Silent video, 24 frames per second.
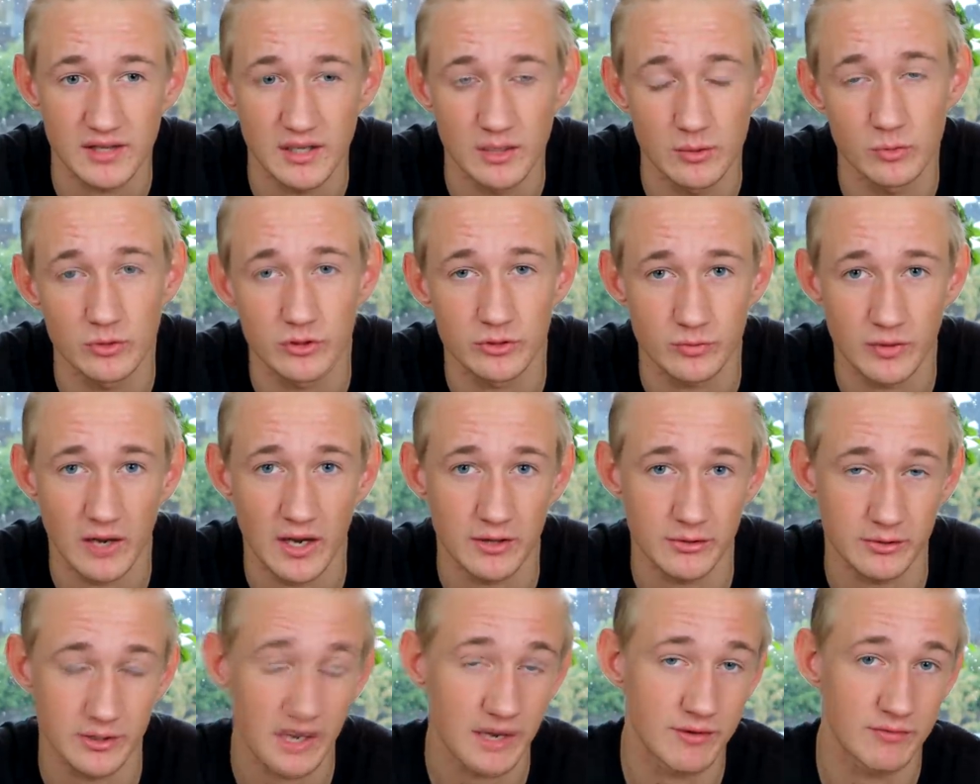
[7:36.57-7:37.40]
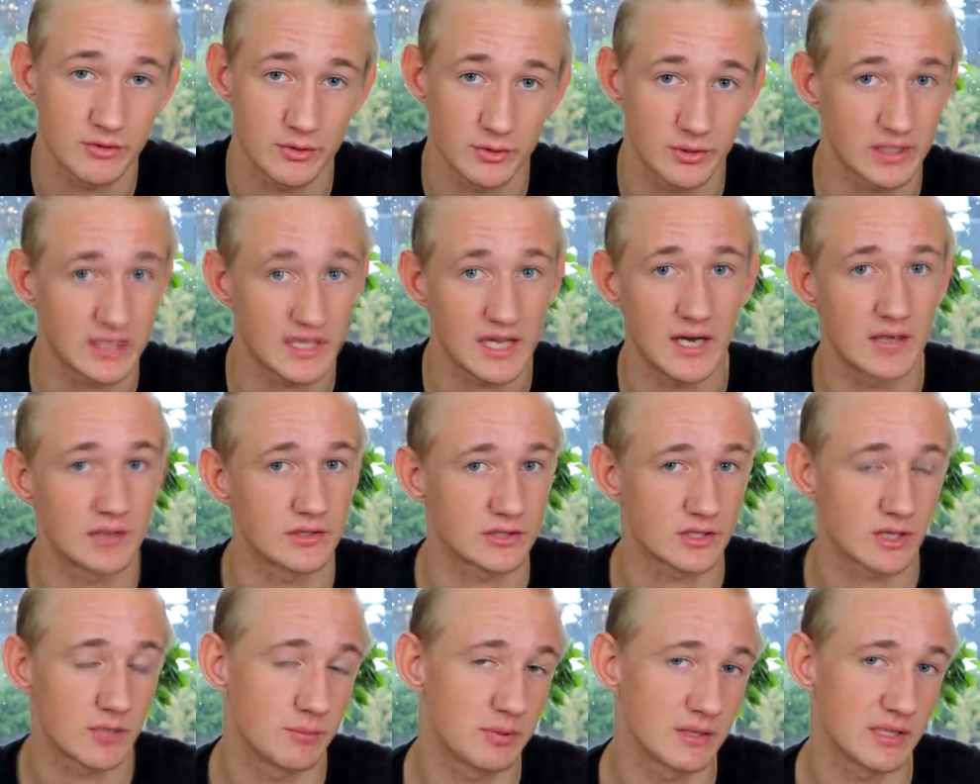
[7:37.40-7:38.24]
They would rather have their
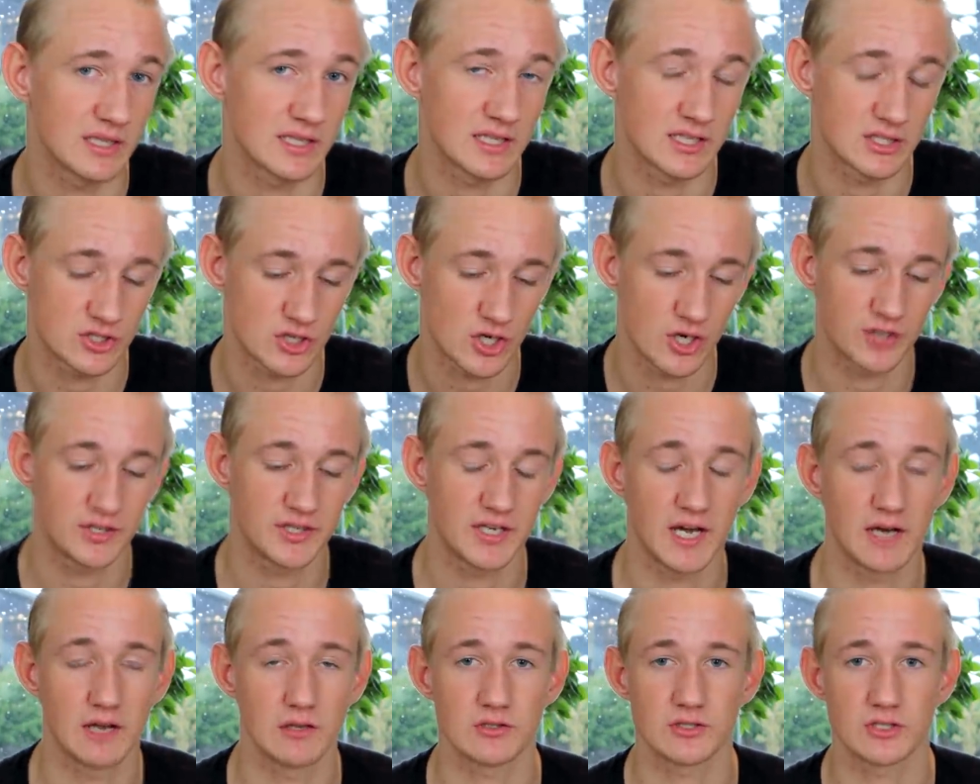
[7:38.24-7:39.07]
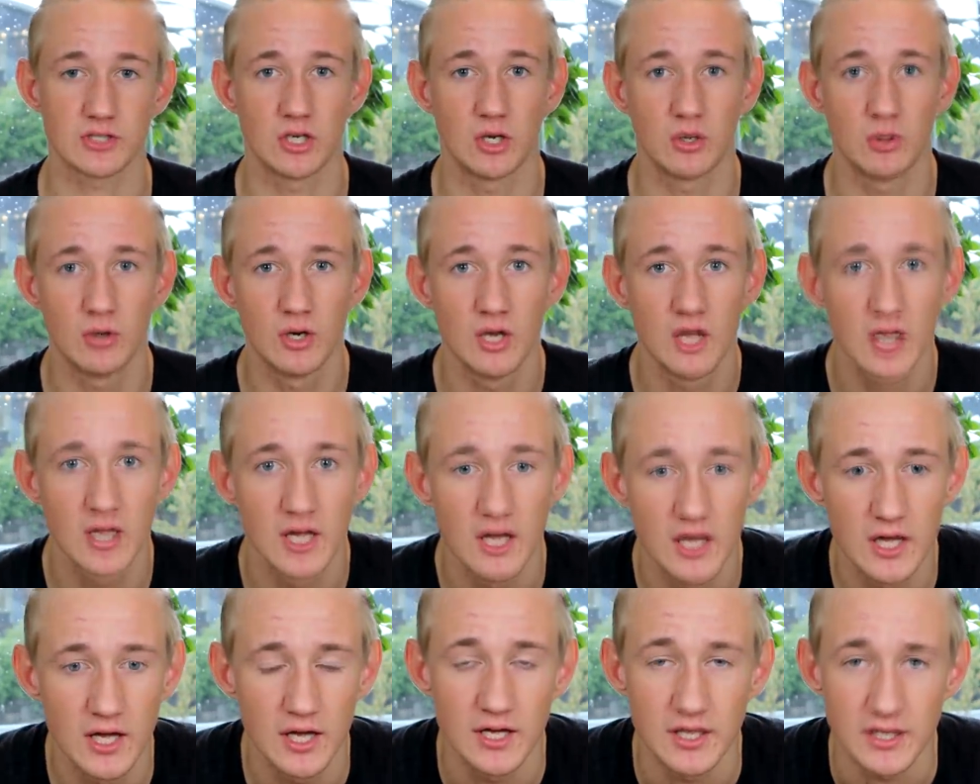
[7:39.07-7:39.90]
accounts completely shut down. So
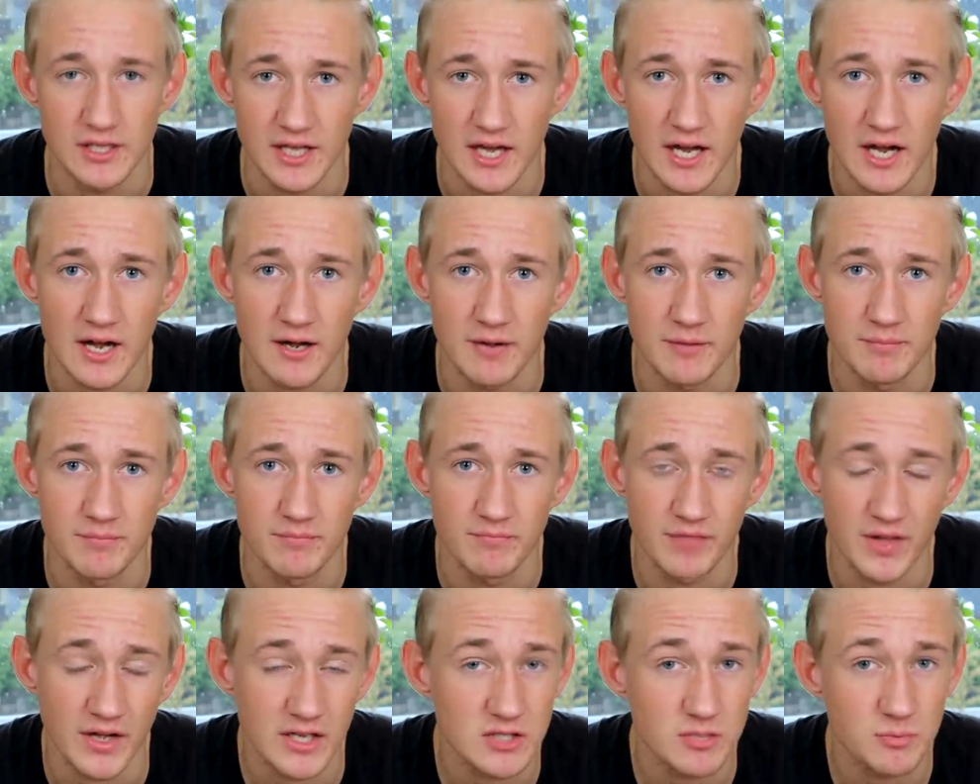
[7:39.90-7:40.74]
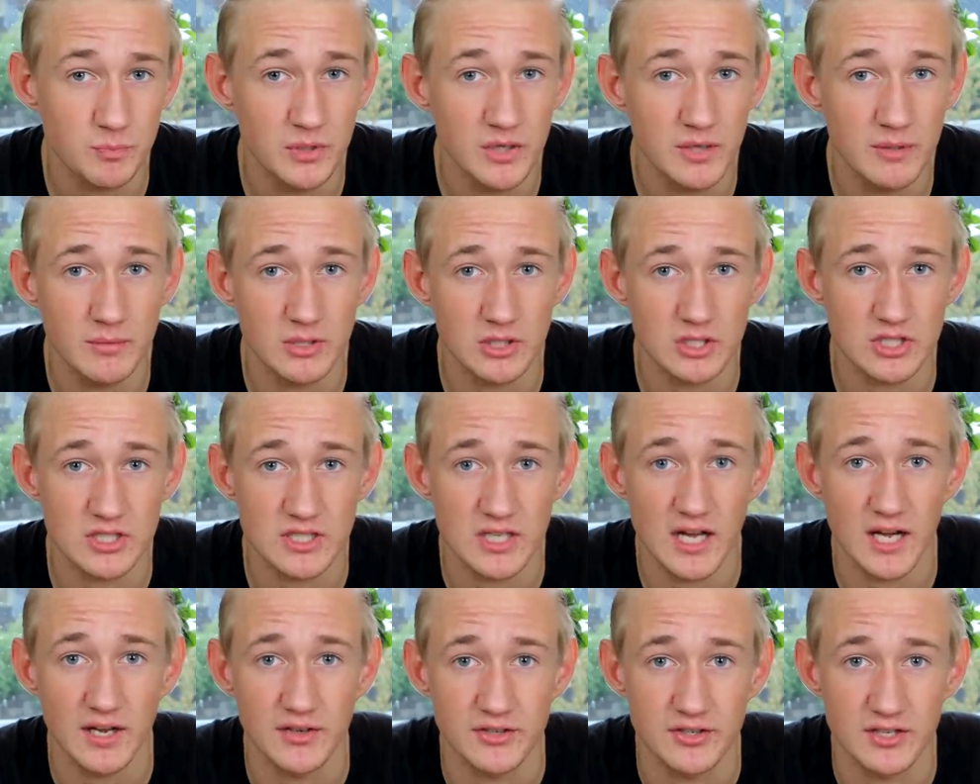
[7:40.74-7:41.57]
yeah, that's pretty much
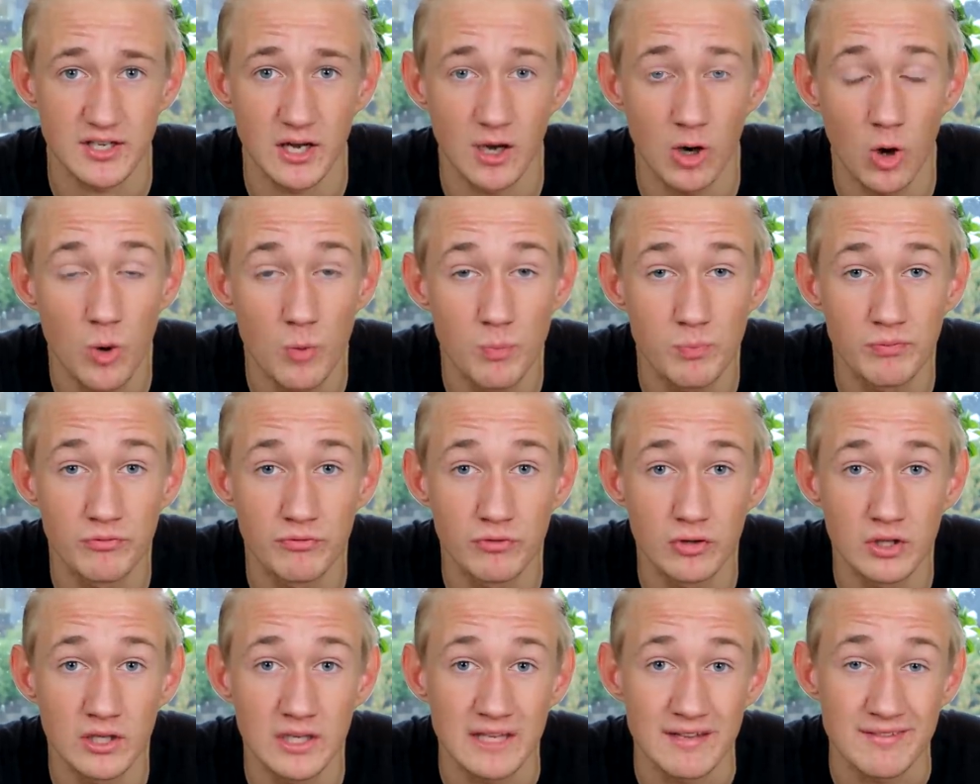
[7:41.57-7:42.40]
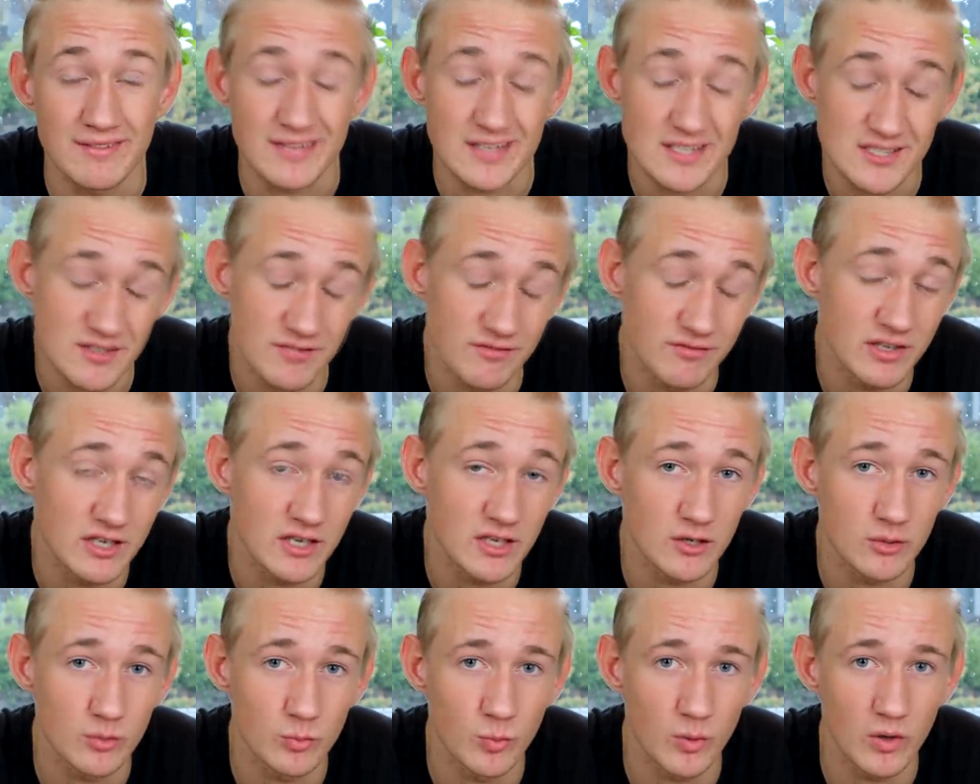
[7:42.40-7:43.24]
that. Hopefully this
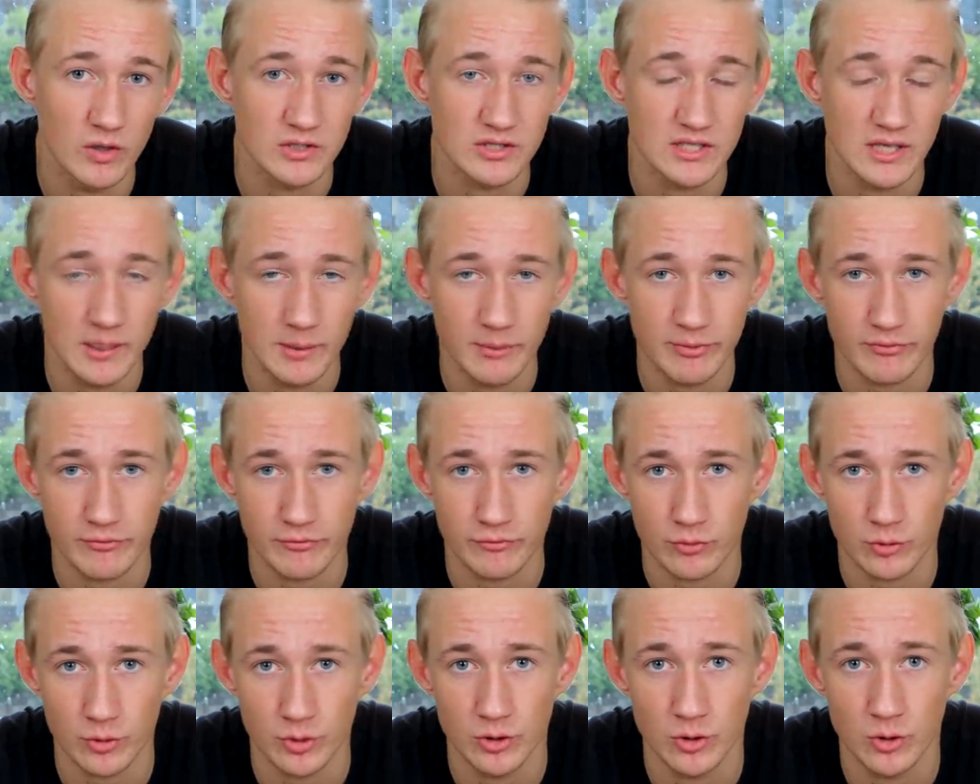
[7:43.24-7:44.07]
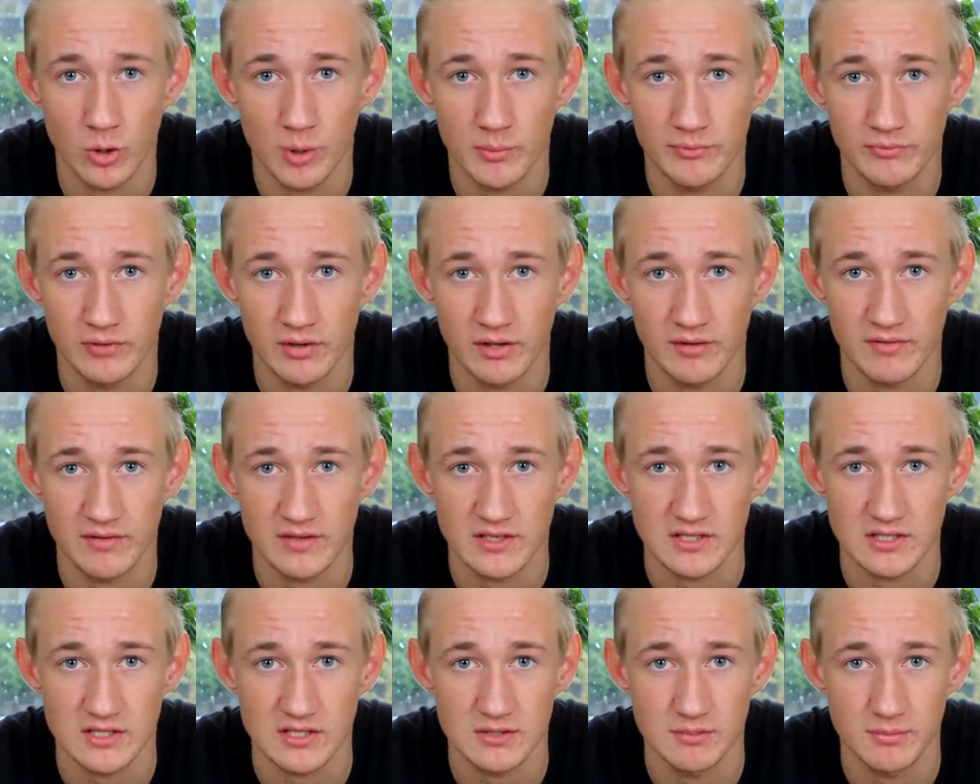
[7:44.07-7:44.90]
video was helpful for you. Hopefully
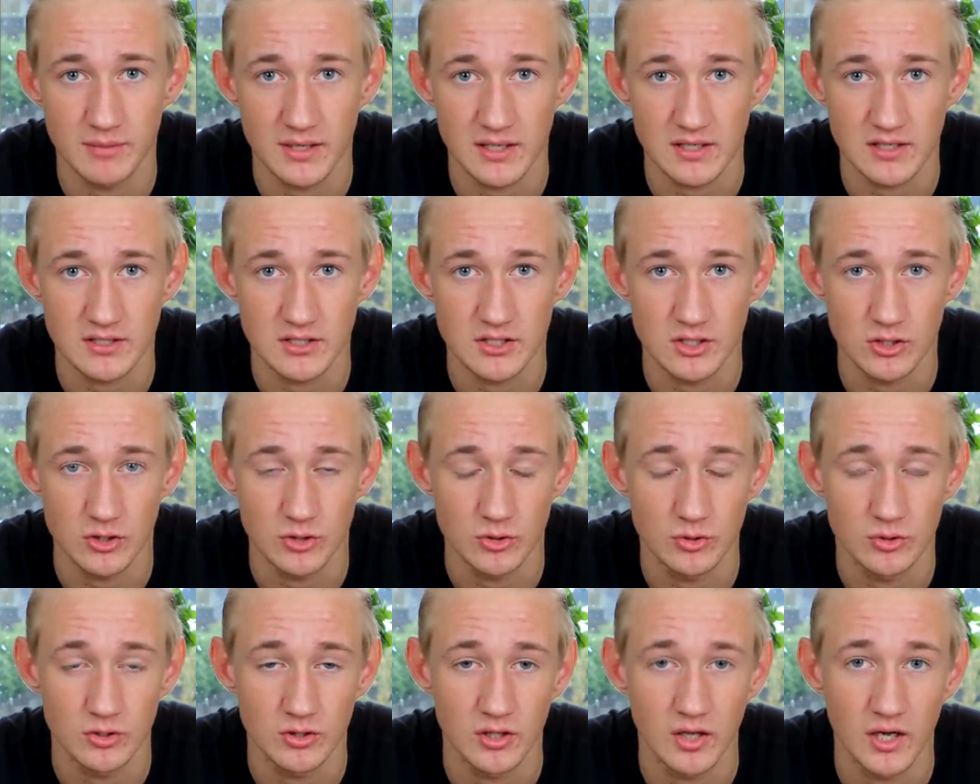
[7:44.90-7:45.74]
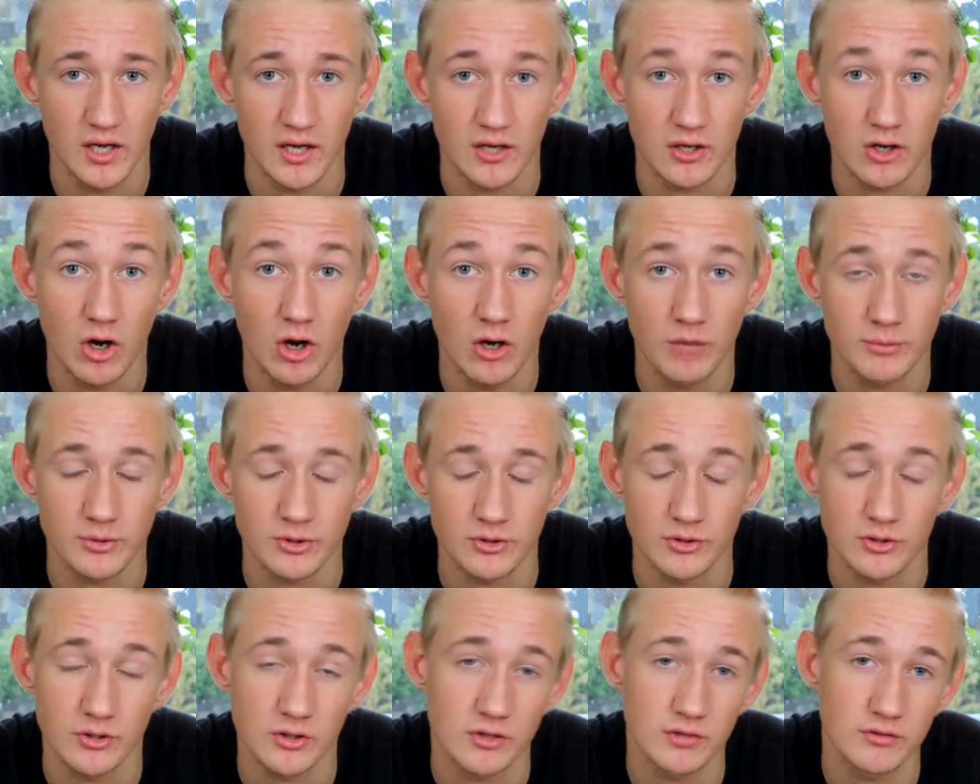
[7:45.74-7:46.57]
this makes you calm
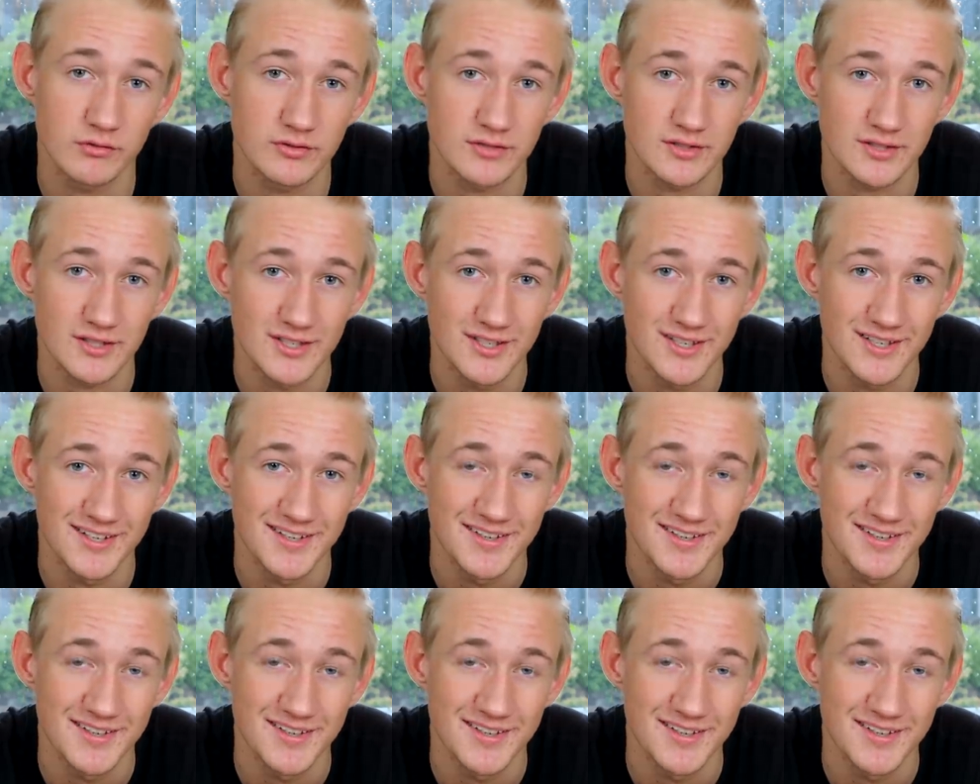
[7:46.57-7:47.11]
your nerves.